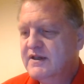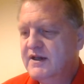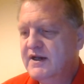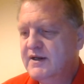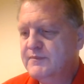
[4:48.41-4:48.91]

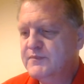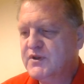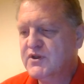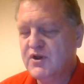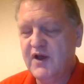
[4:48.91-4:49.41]
You
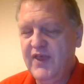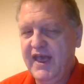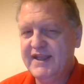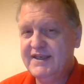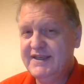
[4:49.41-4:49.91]
could call
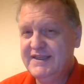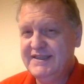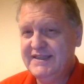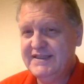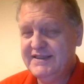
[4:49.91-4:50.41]
that
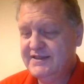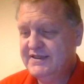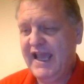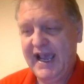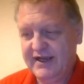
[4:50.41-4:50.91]

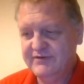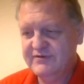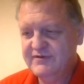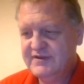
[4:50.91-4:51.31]
dative.